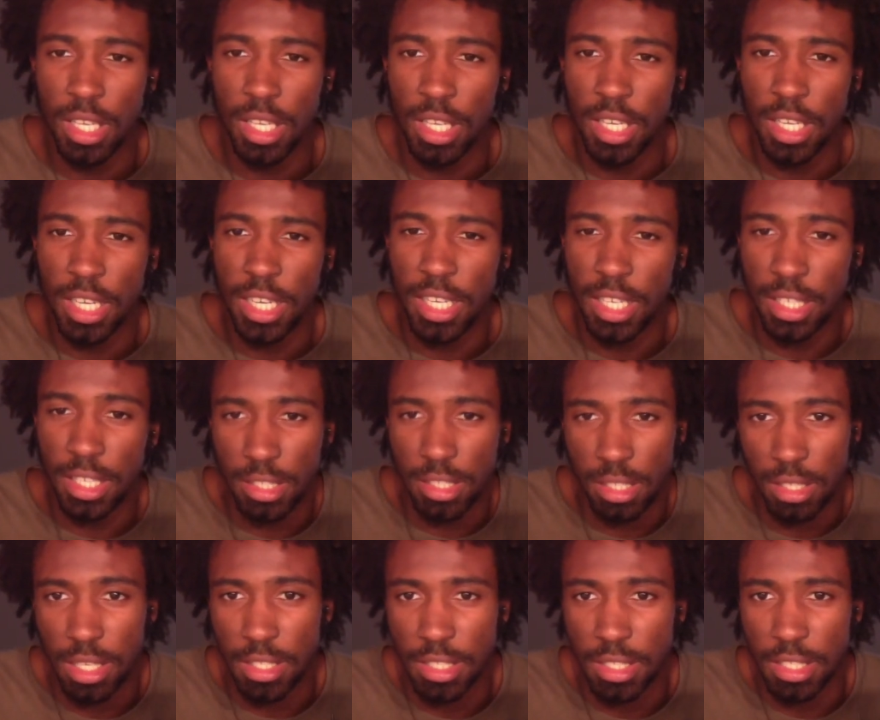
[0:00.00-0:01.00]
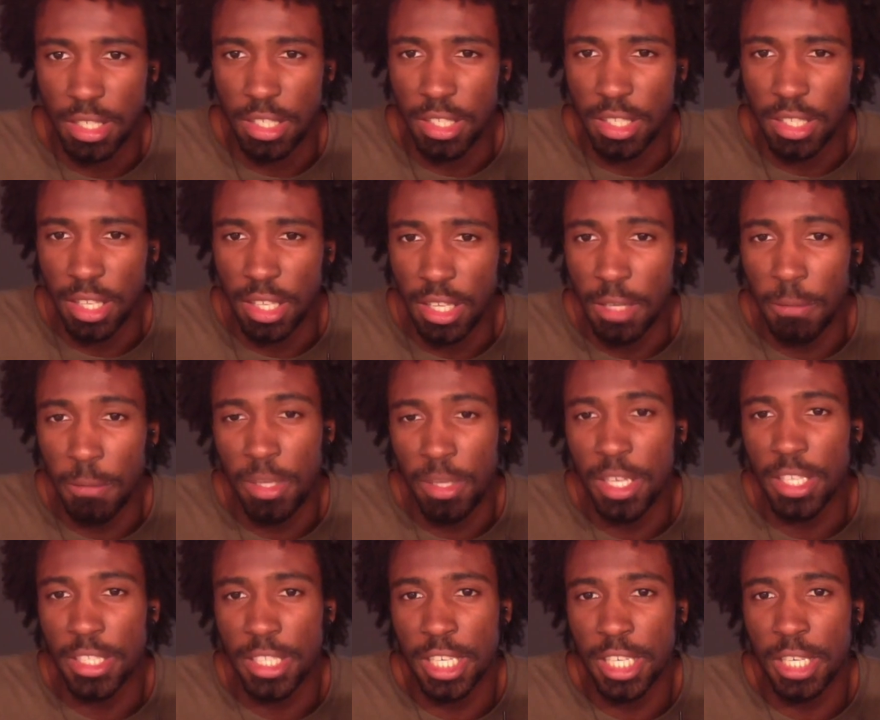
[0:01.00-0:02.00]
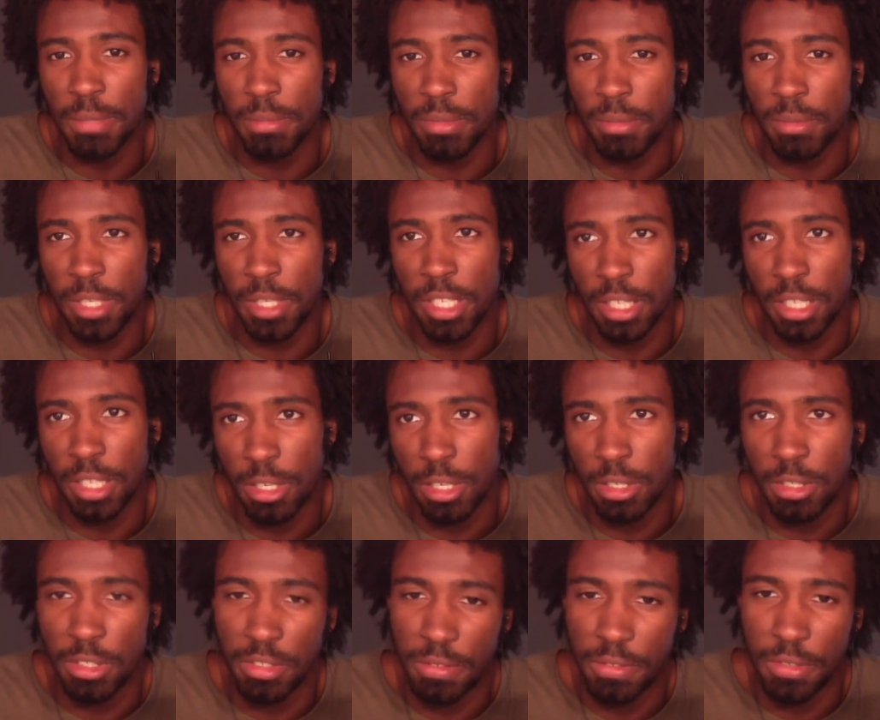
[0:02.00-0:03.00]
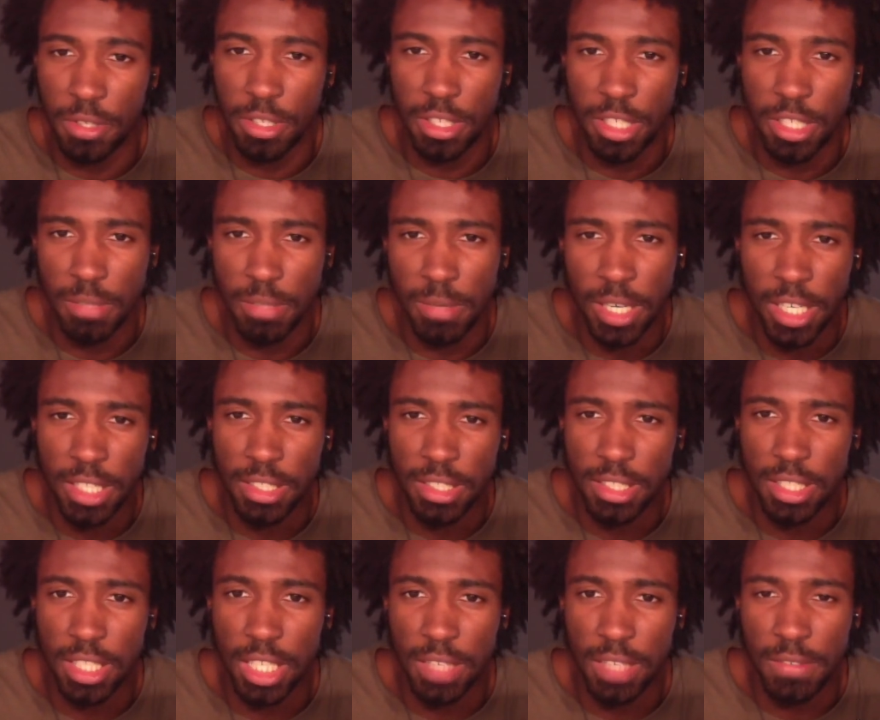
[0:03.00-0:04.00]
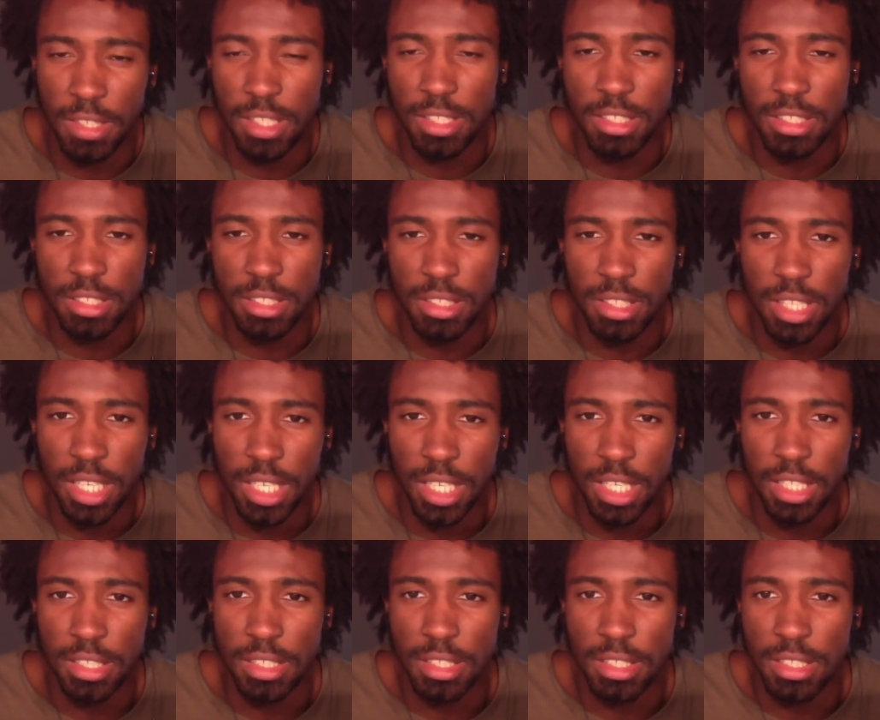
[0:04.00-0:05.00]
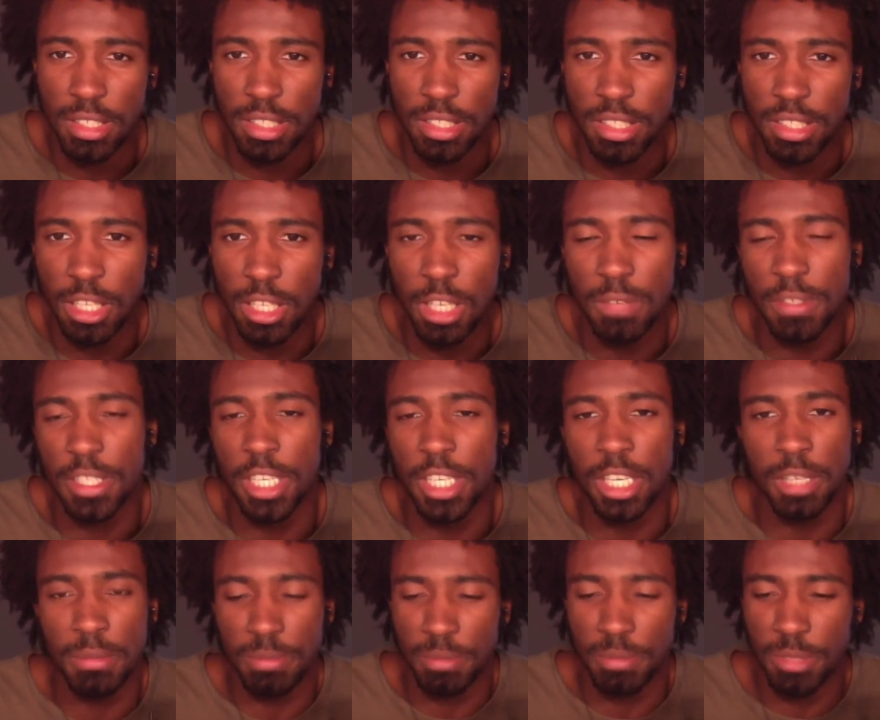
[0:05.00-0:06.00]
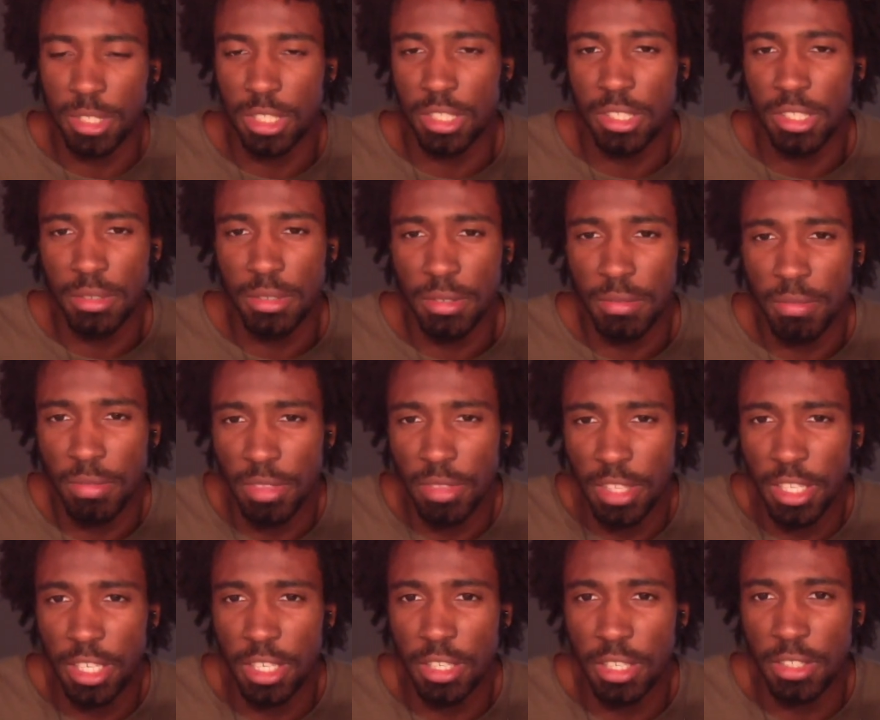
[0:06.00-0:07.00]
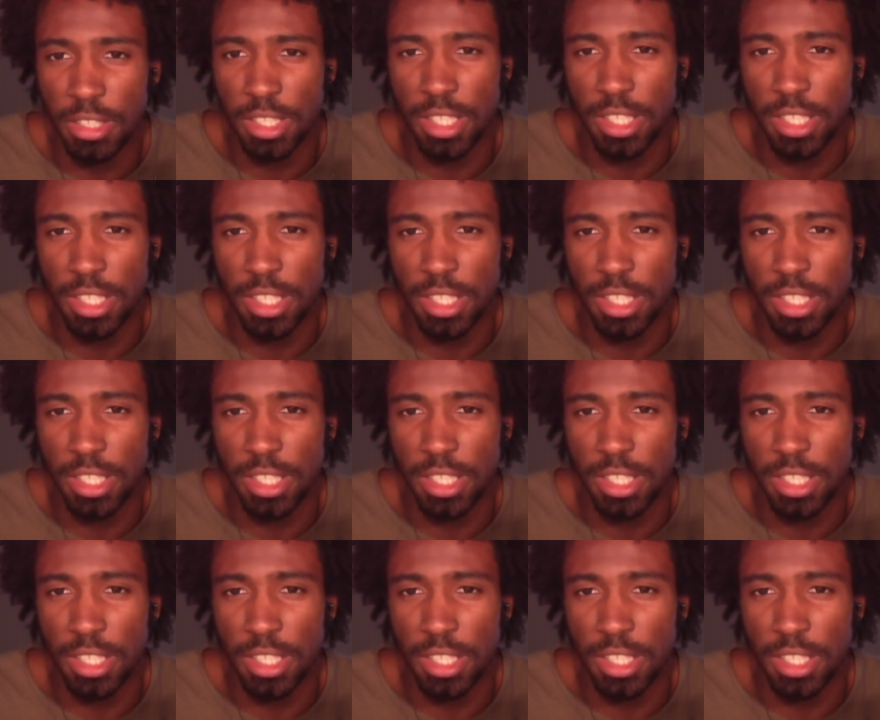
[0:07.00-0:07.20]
And so that's a big jump, a big hurdle for your mind to even, I guess, overcome or, you know, to